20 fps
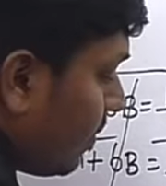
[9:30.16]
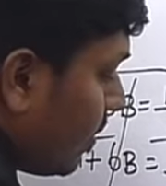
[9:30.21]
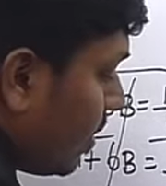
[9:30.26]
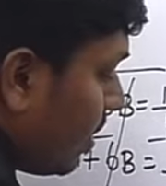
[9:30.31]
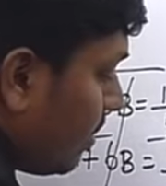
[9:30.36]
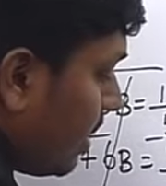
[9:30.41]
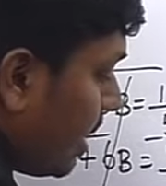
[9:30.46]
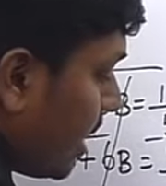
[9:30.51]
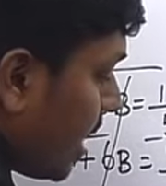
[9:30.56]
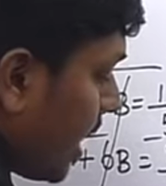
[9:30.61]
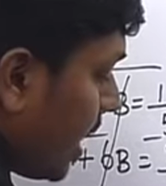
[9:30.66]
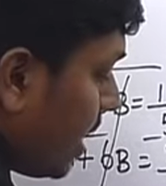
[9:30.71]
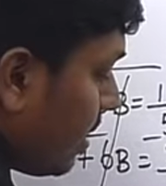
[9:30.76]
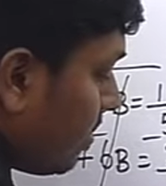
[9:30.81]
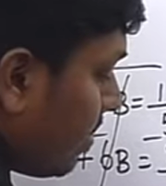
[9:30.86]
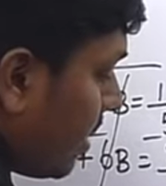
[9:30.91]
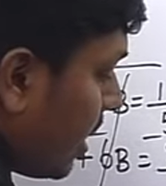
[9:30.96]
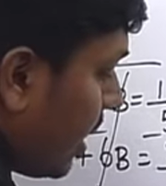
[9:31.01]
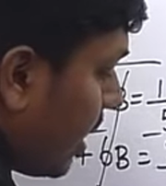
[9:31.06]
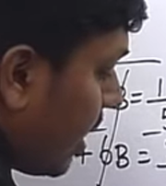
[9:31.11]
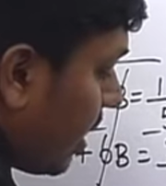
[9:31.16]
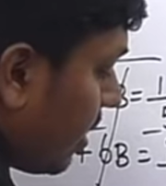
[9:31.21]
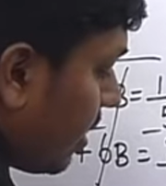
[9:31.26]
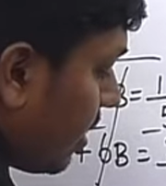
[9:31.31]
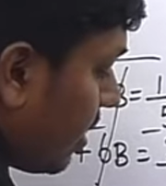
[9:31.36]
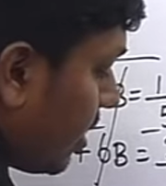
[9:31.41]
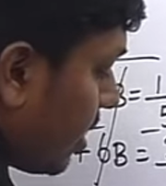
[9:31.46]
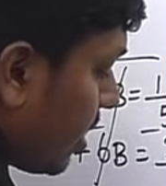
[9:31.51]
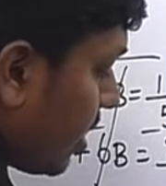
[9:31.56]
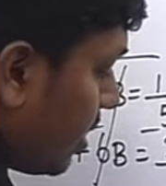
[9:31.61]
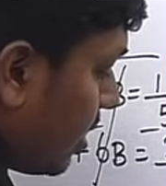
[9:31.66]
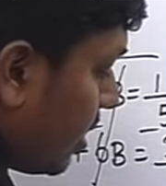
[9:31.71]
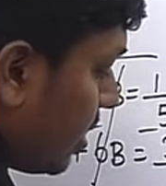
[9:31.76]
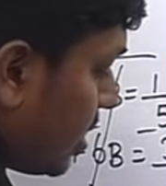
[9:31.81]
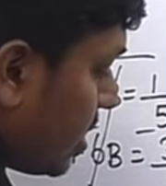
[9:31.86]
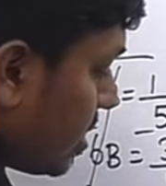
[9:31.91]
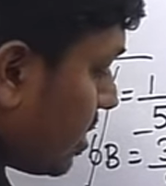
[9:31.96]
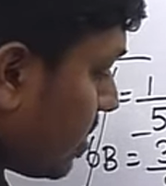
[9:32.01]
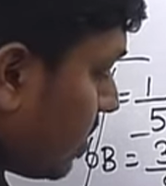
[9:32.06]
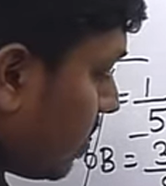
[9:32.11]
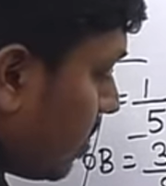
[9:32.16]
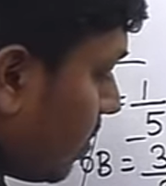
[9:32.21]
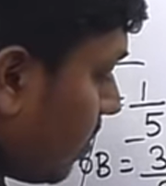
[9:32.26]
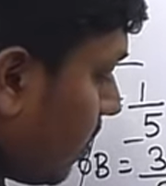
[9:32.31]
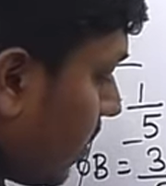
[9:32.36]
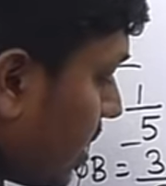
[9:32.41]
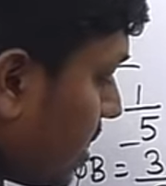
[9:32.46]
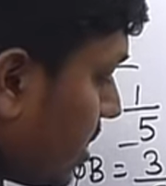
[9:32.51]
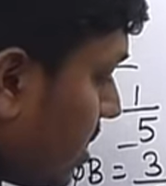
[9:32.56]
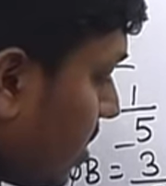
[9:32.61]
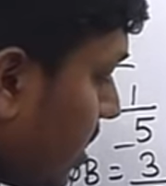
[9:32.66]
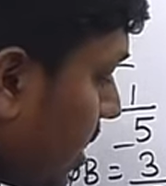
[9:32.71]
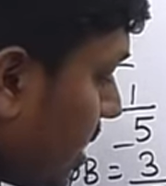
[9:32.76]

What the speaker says: will be 8 by 100. So once you